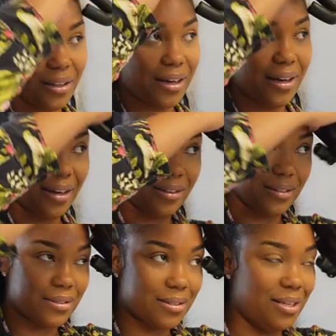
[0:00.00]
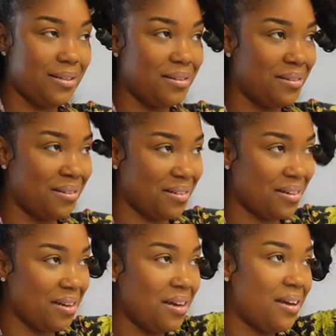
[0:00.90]
like I got this.
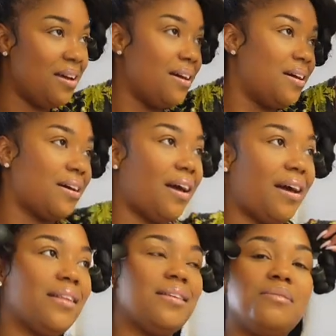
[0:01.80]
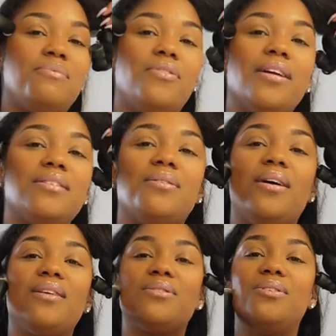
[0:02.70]
I got these flexi
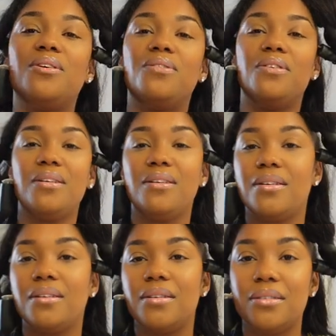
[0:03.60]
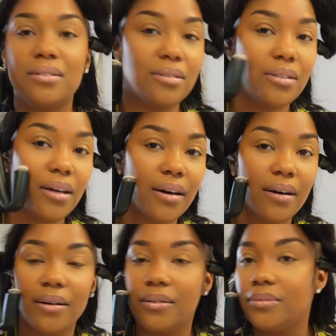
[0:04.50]
brows going over.
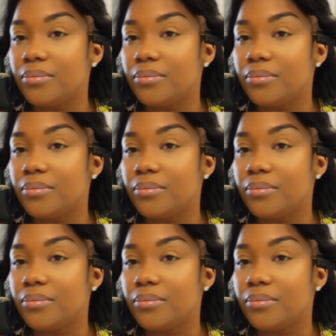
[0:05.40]
Ciao.